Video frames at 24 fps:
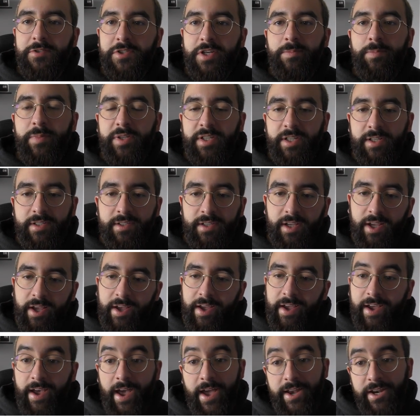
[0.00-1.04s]
jumping in.
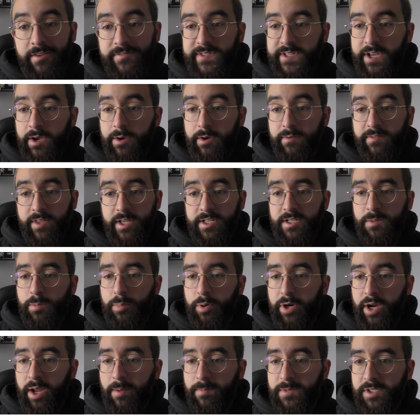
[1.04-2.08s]
And if so, if they did
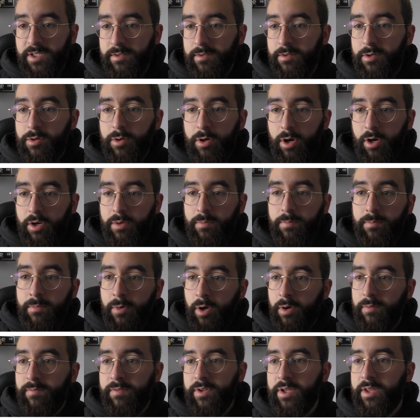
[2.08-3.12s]
preempt it, good on them.
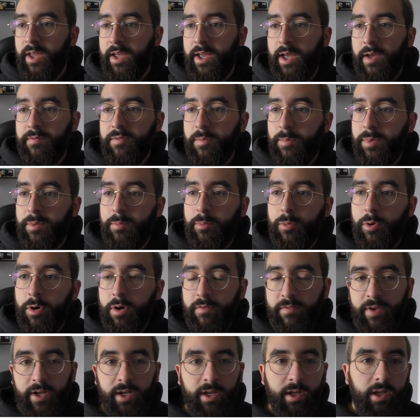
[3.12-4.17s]
Hopefully they have a bit more
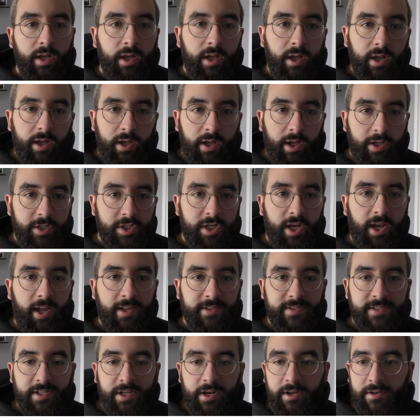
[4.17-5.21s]
of a
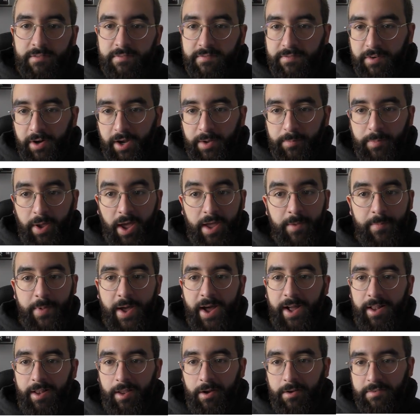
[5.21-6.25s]
chance to kind of fight
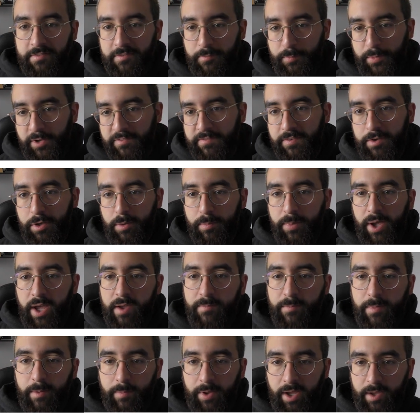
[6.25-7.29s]
PayPal off. But for you
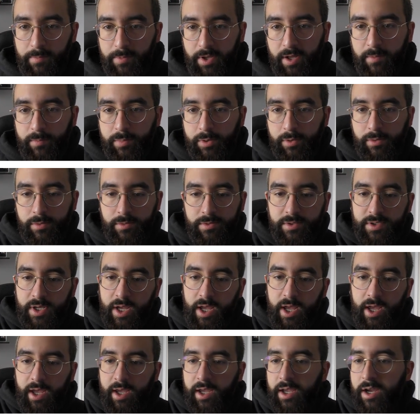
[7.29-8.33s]
PayPal bulls,
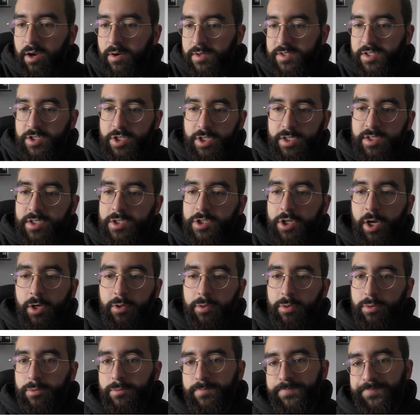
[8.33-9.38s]
here's just a
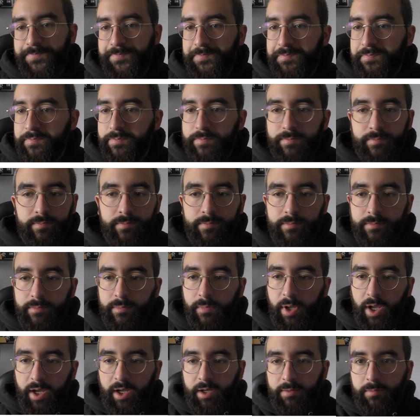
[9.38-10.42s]
general,
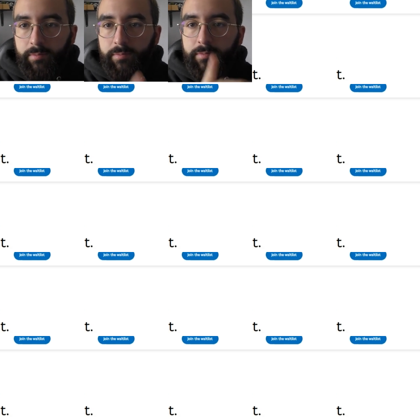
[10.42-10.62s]
I